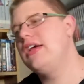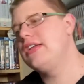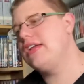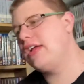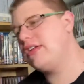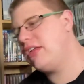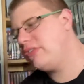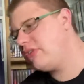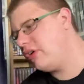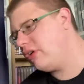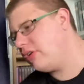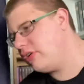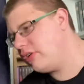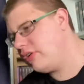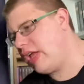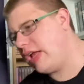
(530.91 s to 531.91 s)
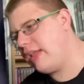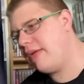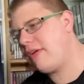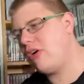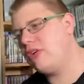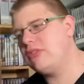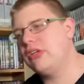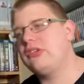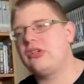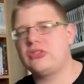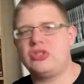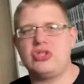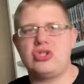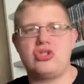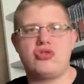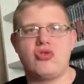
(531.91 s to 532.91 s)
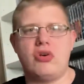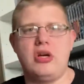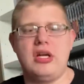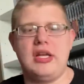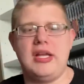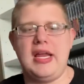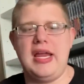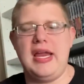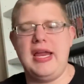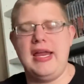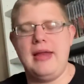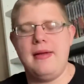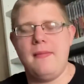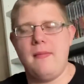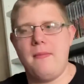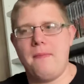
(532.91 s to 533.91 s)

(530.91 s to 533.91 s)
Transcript: that they've got the Doctor destroy the